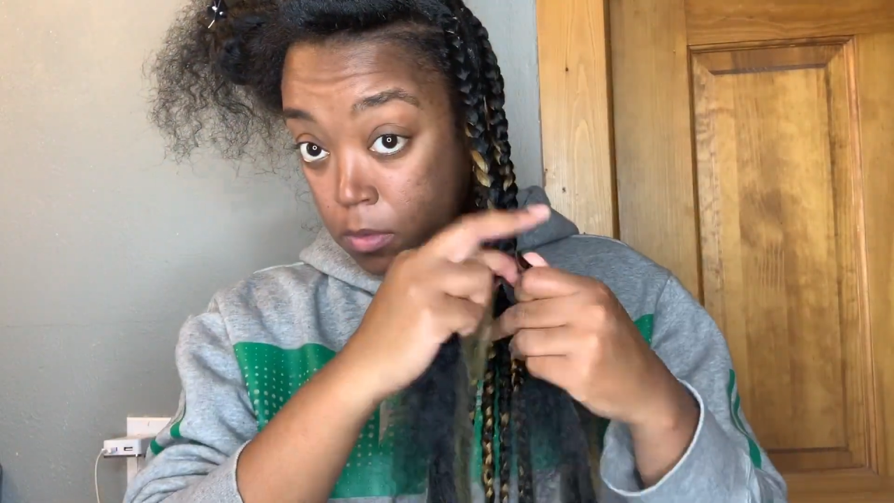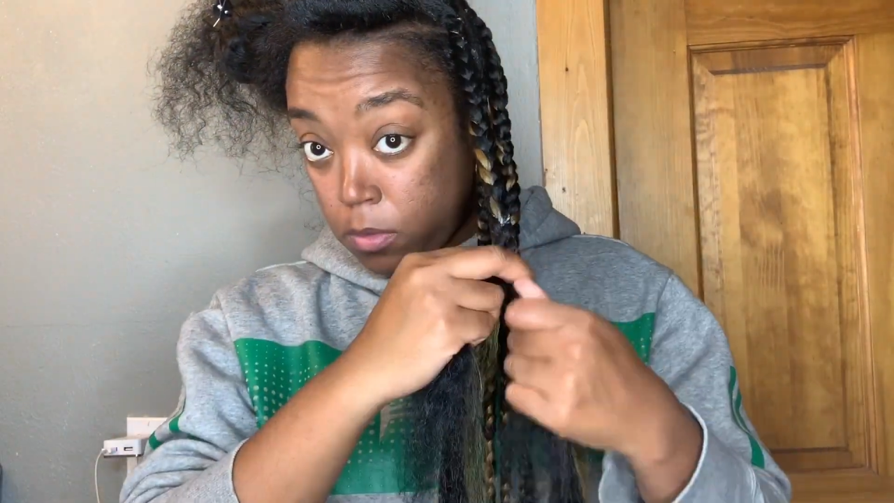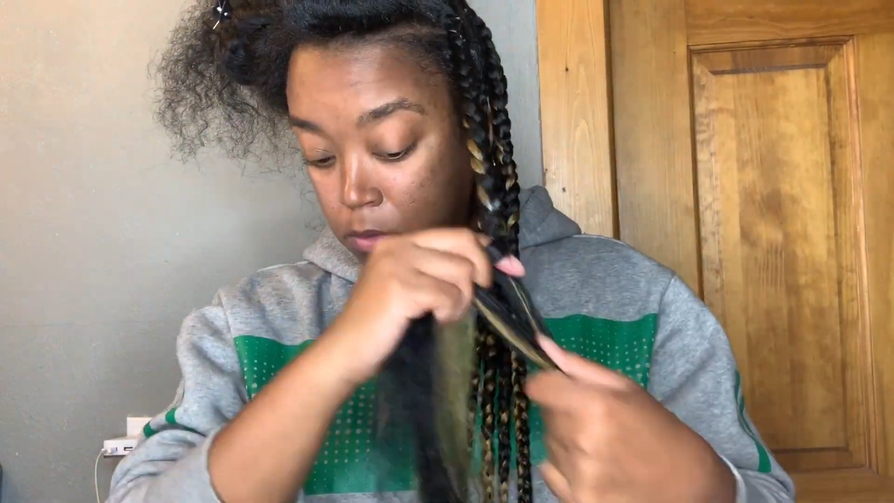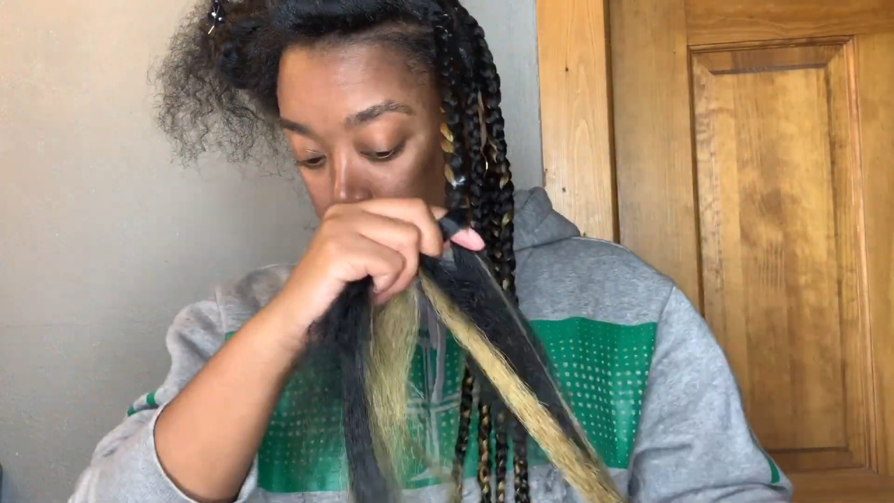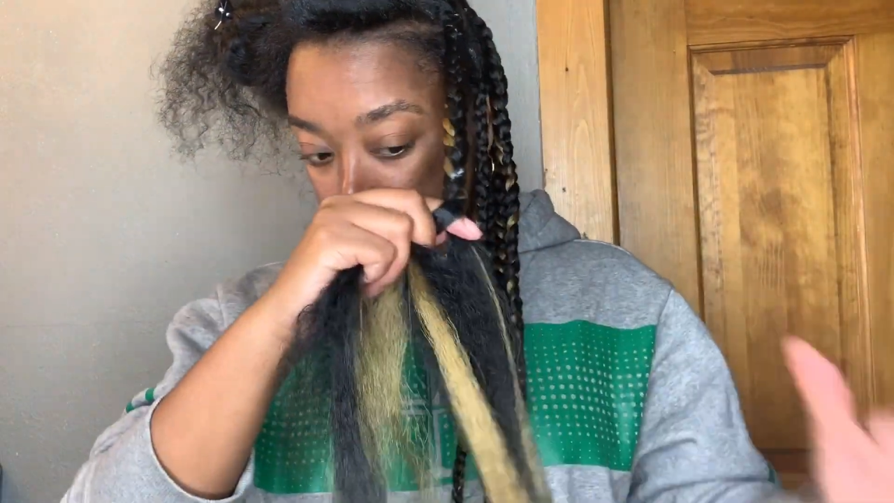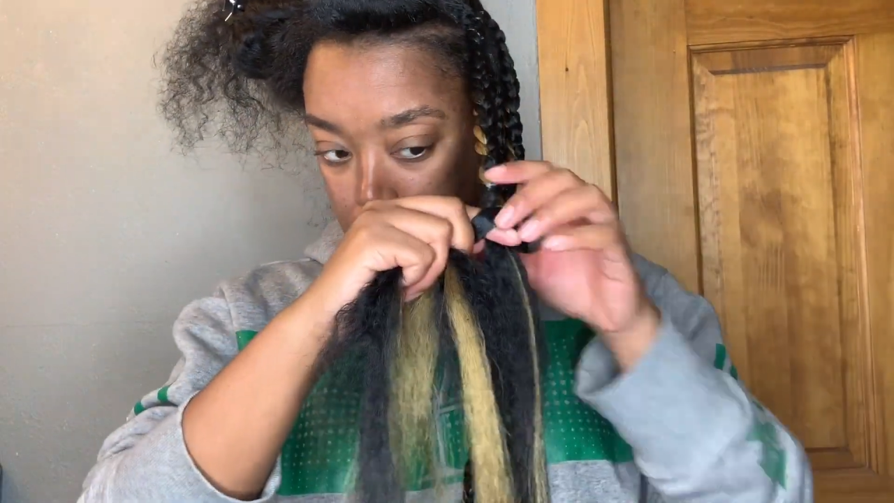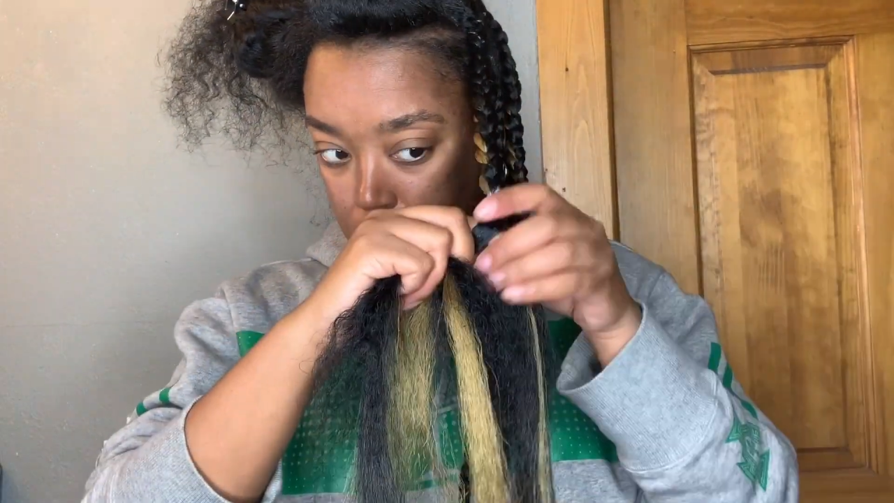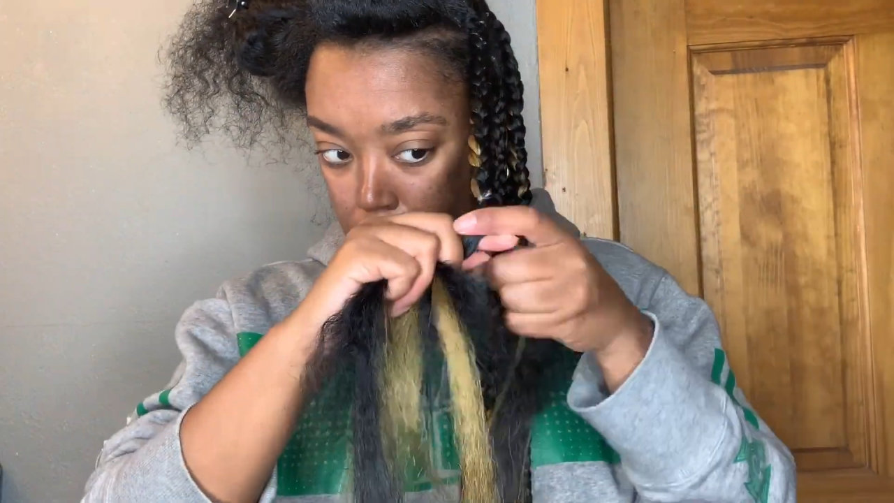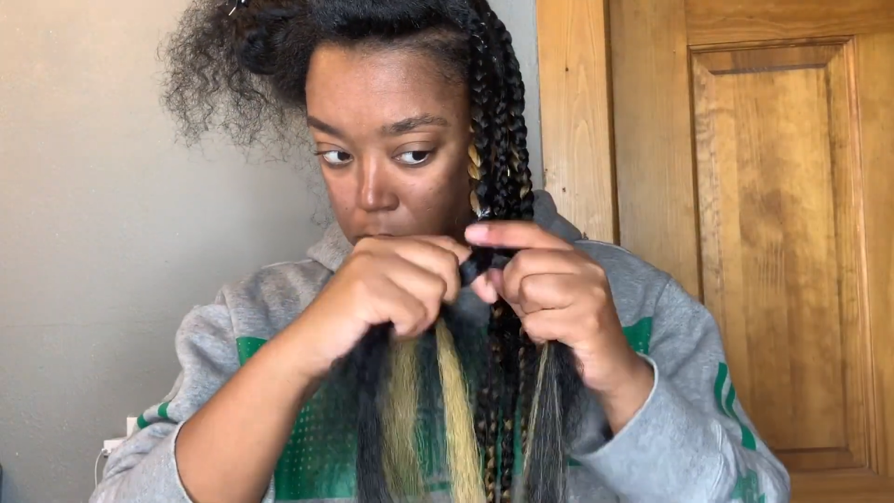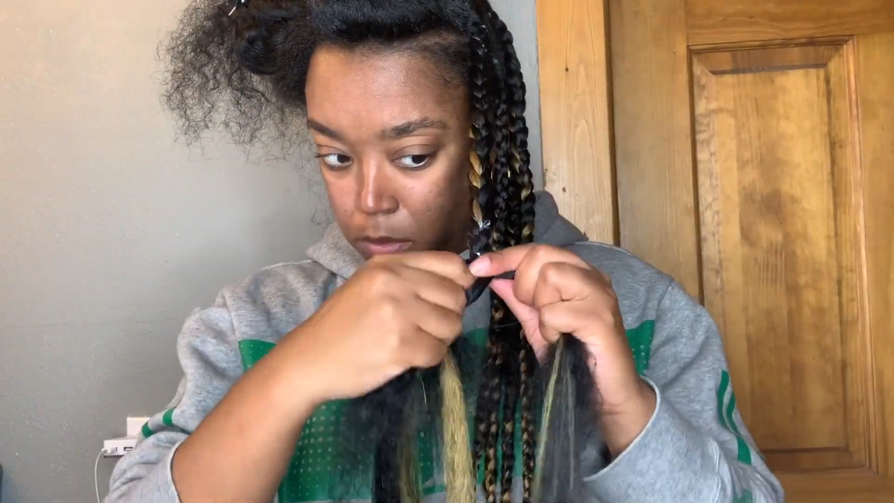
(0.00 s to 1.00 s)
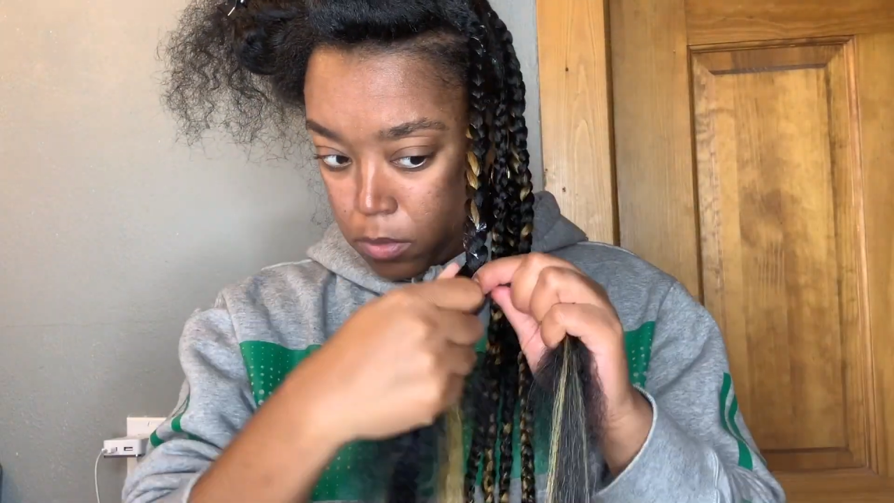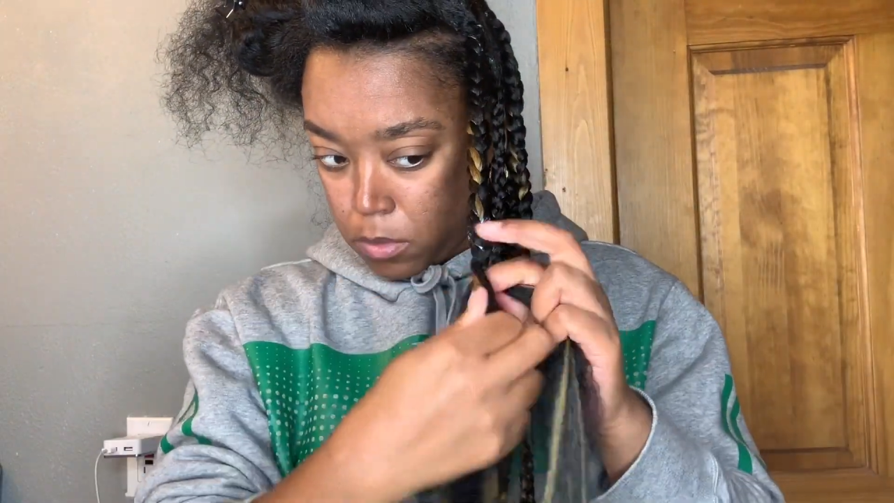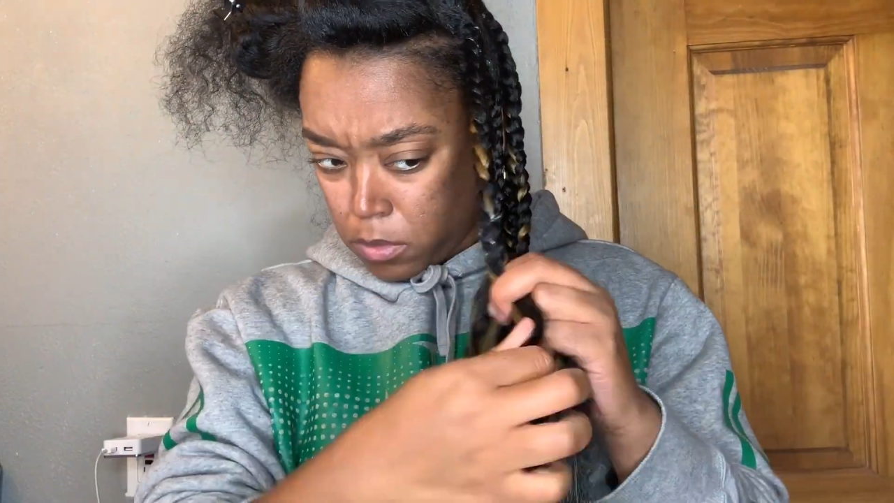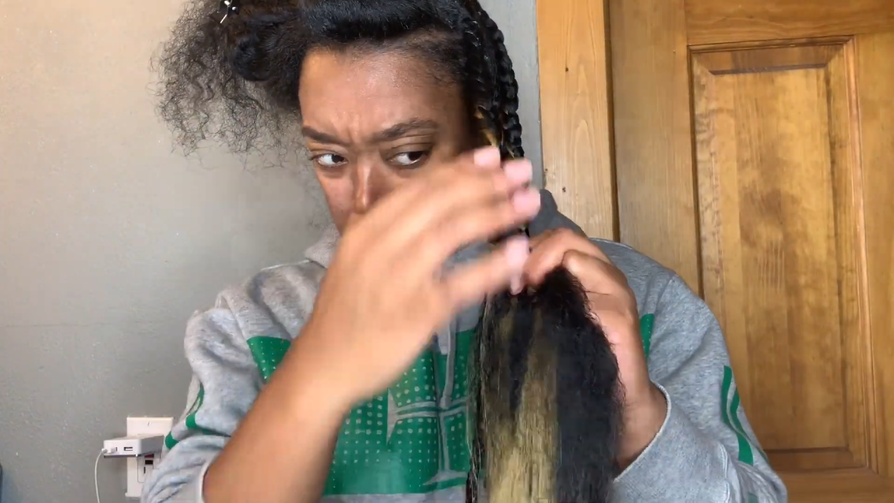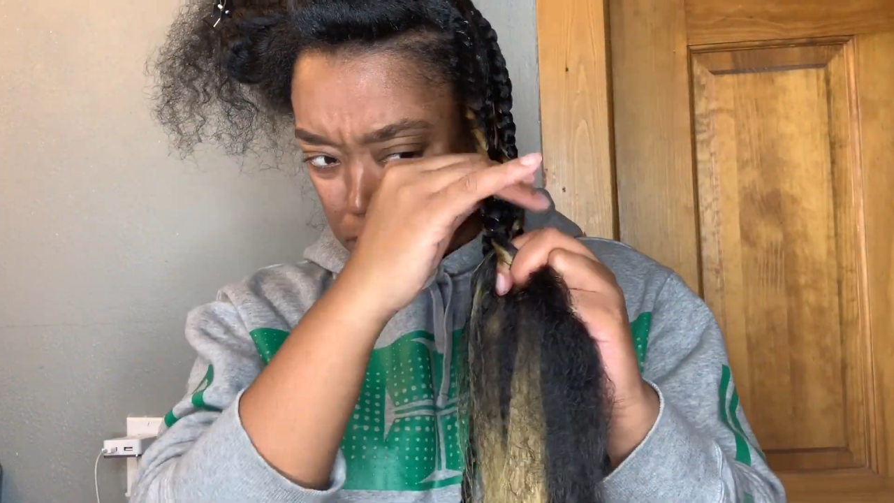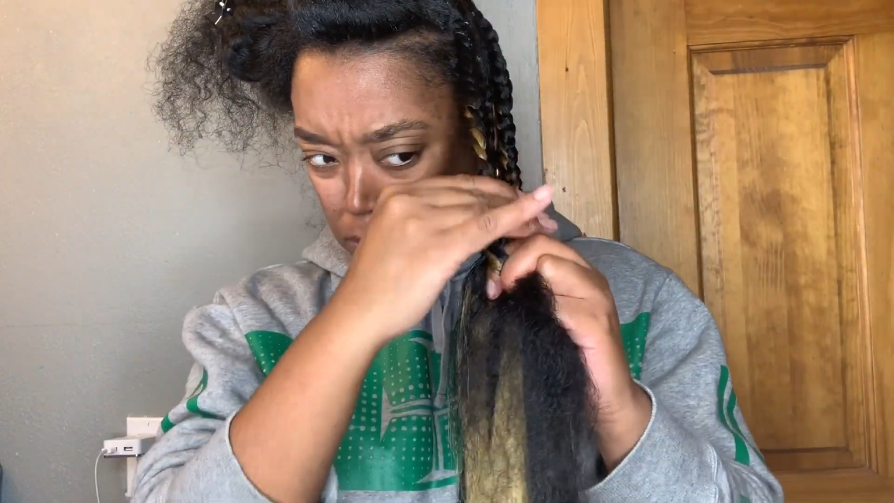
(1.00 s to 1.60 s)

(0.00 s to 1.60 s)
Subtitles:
and my natural hair